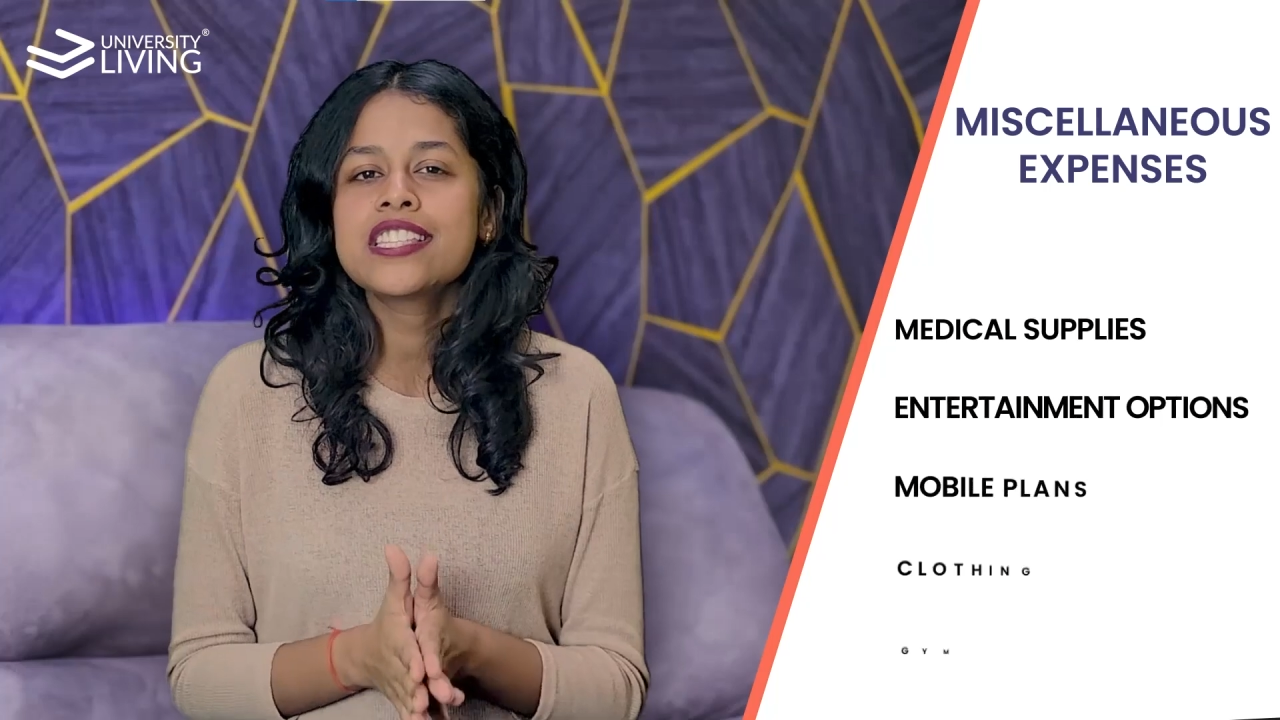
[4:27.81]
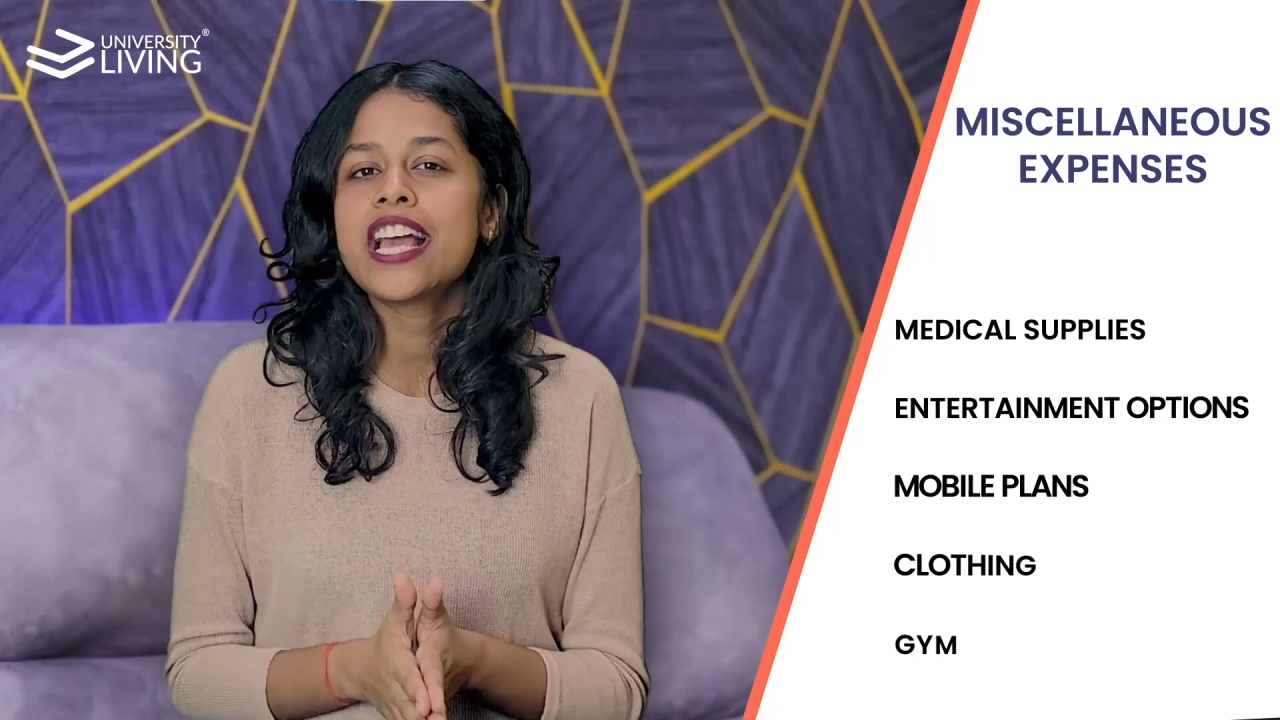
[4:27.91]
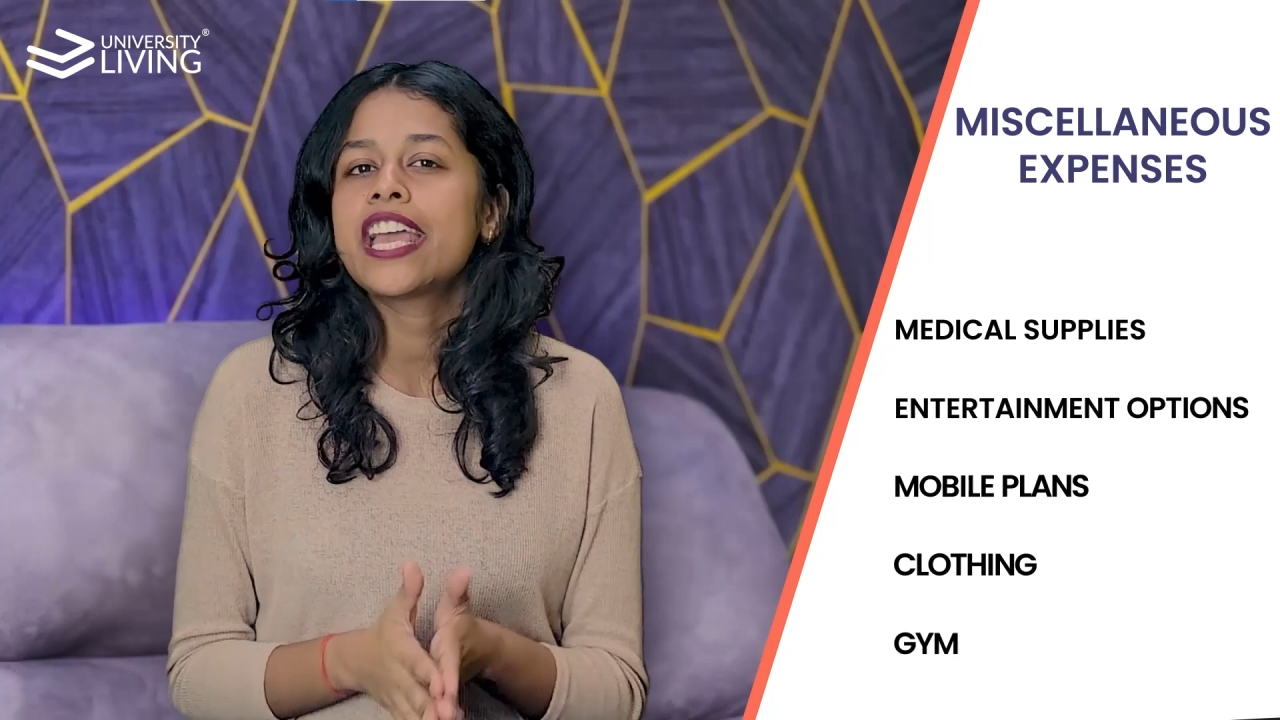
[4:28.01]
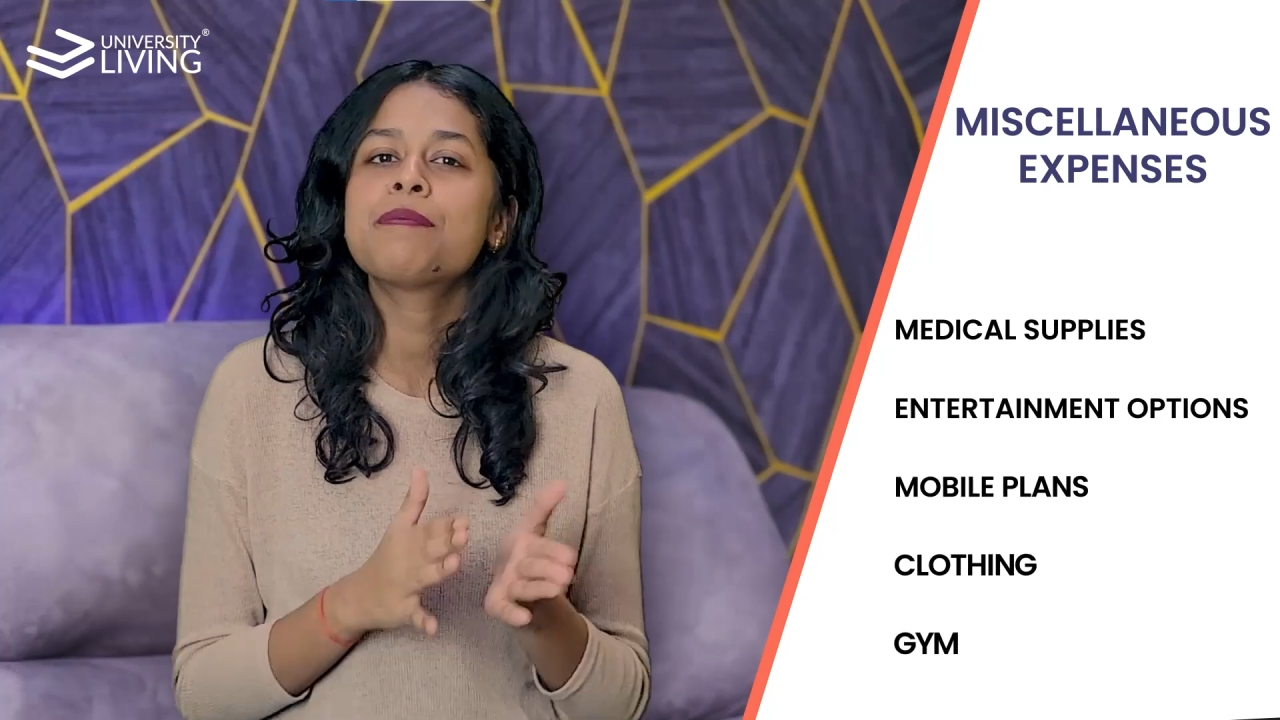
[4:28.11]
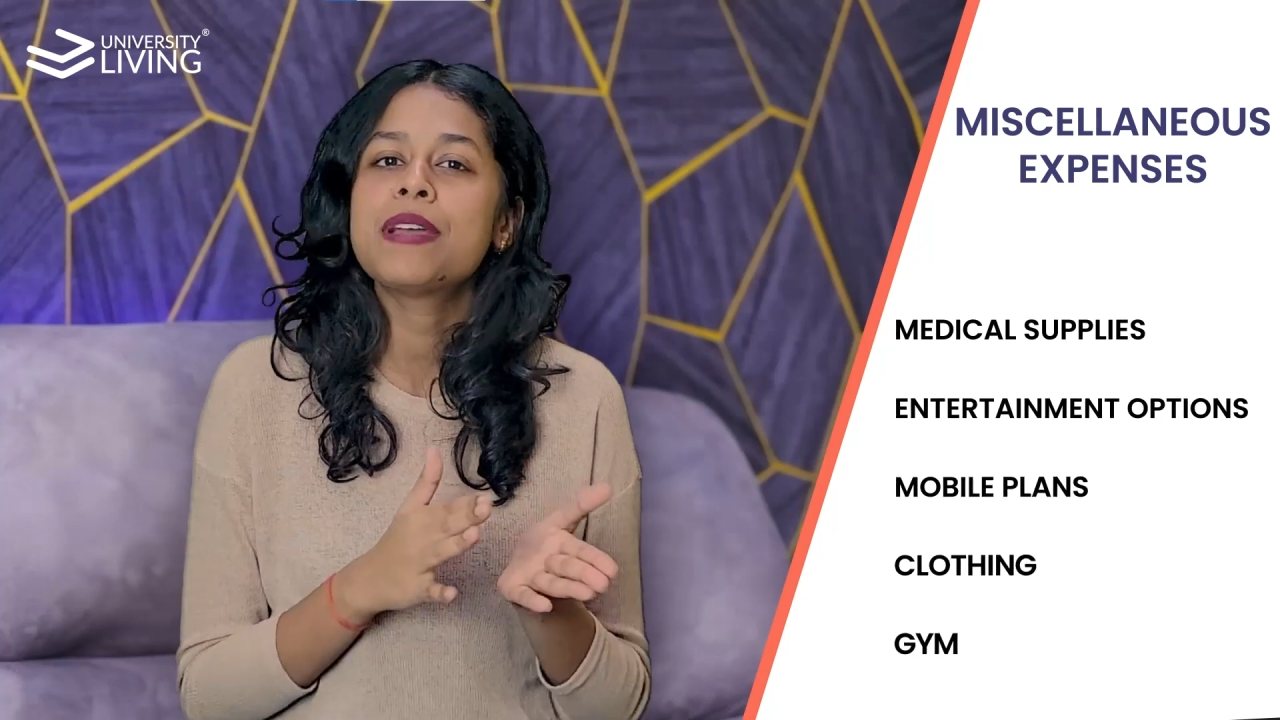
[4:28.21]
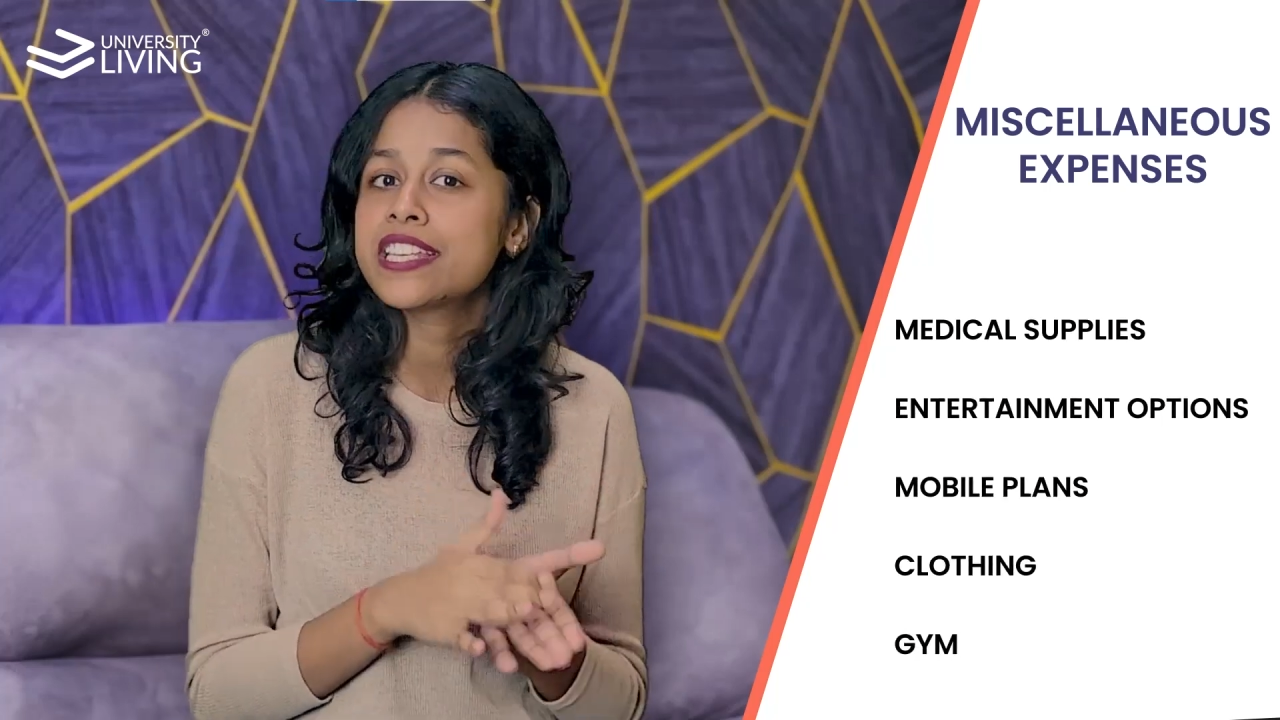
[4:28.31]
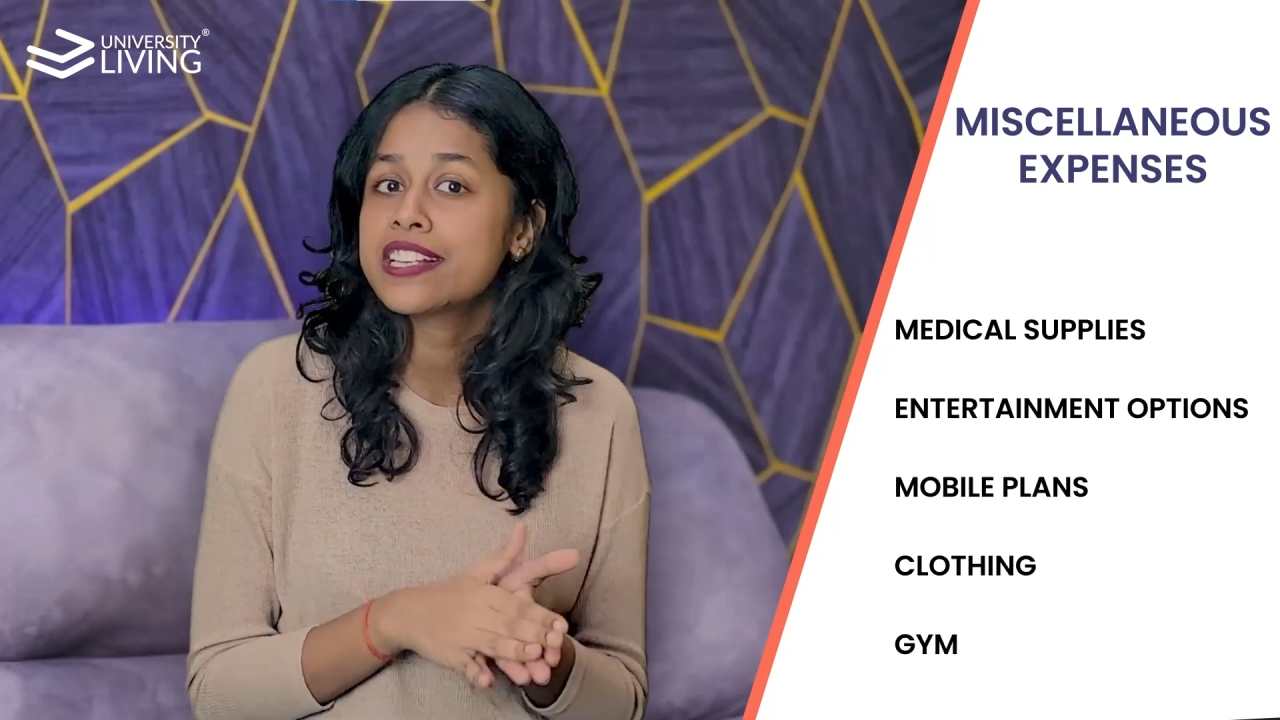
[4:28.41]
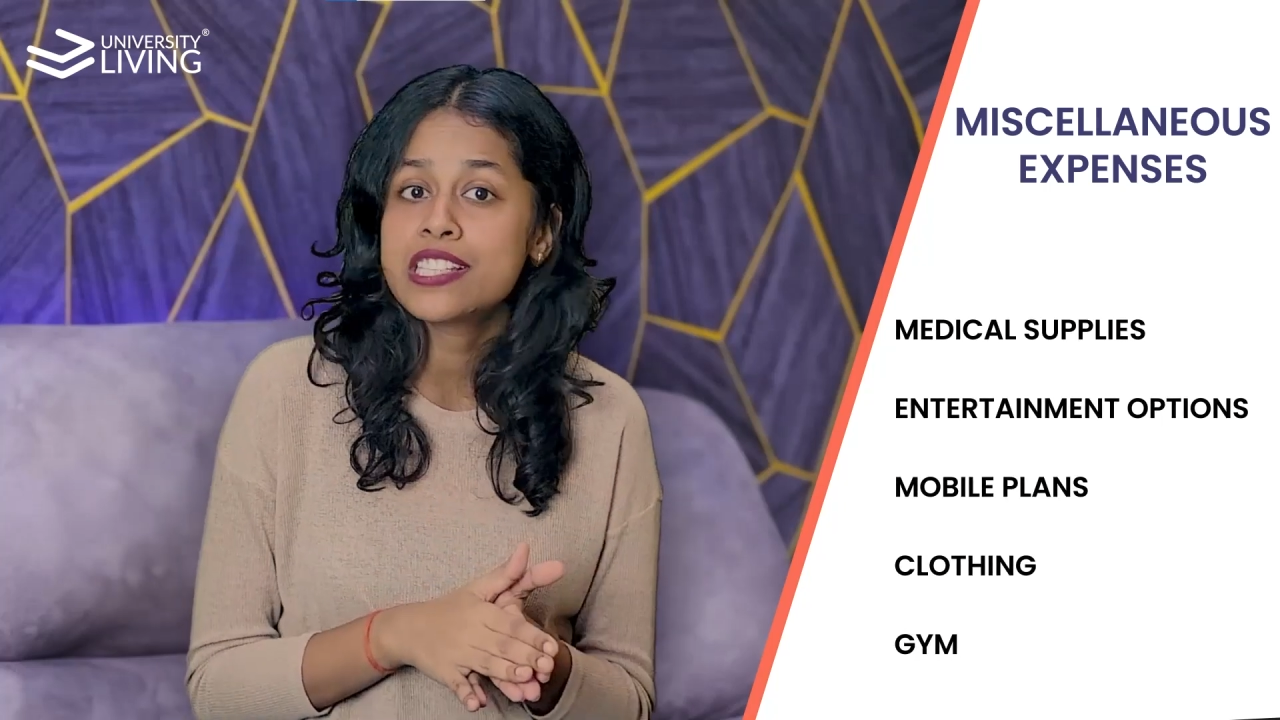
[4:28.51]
like medical